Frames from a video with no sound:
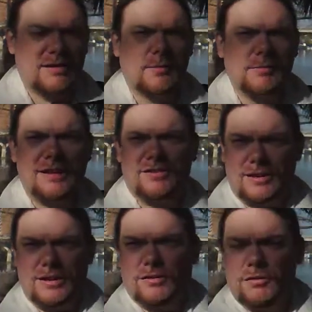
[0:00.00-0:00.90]
Text
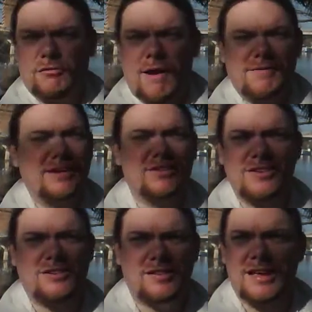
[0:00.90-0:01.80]
updates through Gravity
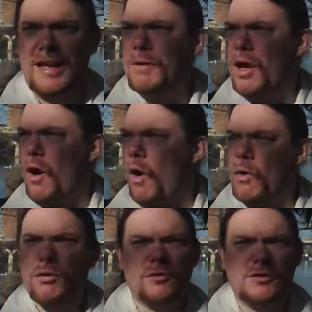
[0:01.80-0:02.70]
are just the same,
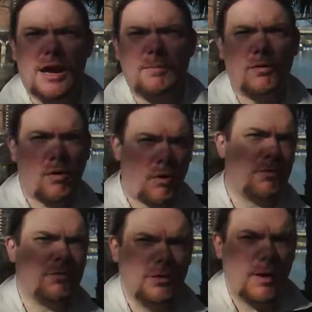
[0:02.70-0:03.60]
or through Dabr
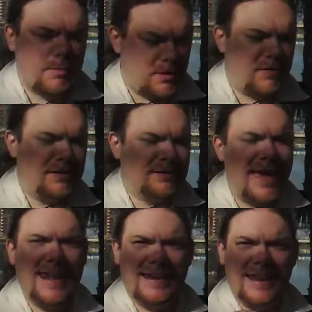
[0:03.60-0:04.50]
or through the web
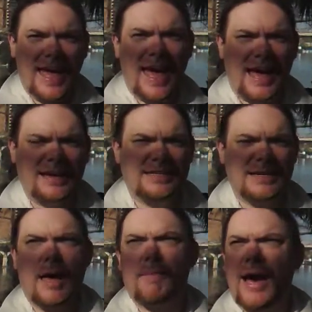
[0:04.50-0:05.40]
interface. Get in
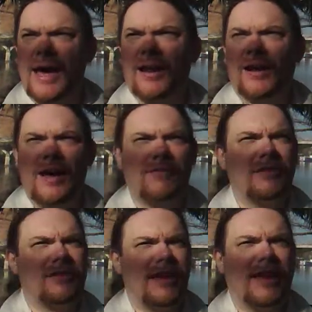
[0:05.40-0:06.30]
and tap. And I
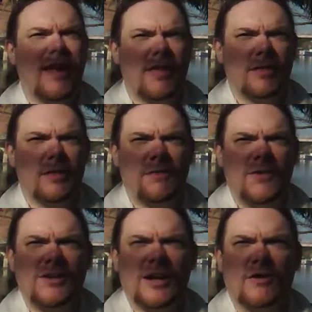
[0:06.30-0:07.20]
have to say that
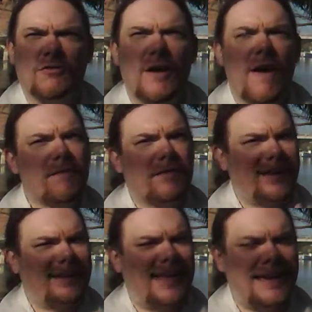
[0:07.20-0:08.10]
the 5800
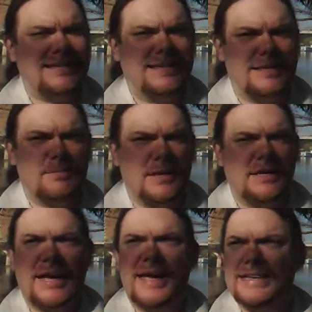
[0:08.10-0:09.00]
for collecting this
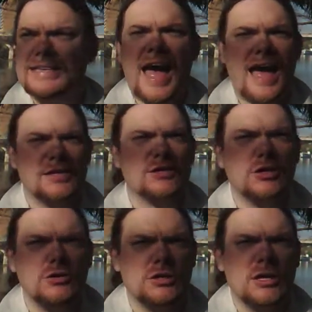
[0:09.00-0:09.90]
media is
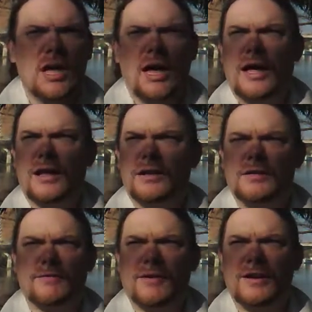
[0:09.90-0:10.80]
as good
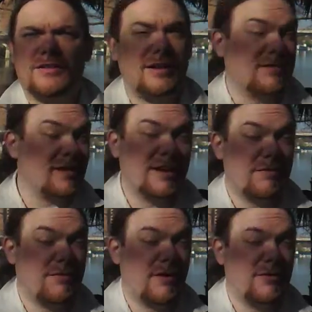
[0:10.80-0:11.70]
a device as I
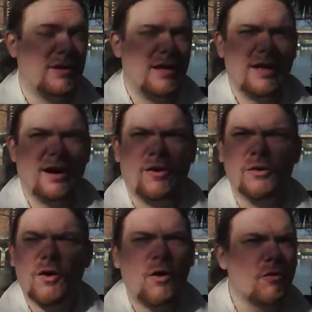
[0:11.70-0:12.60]
have found
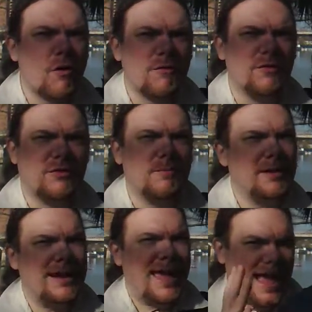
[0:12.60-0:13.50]
on or off of
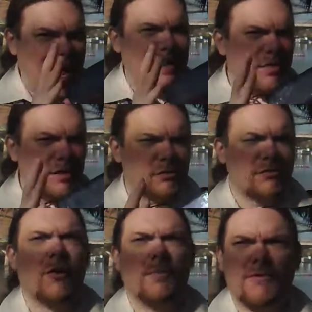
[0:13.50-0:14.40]
Symbian in
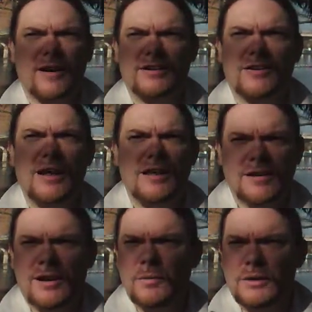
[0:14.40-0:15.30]
this form factor.
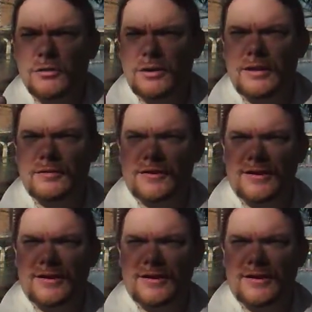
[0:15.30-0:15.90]
Certainly when you look at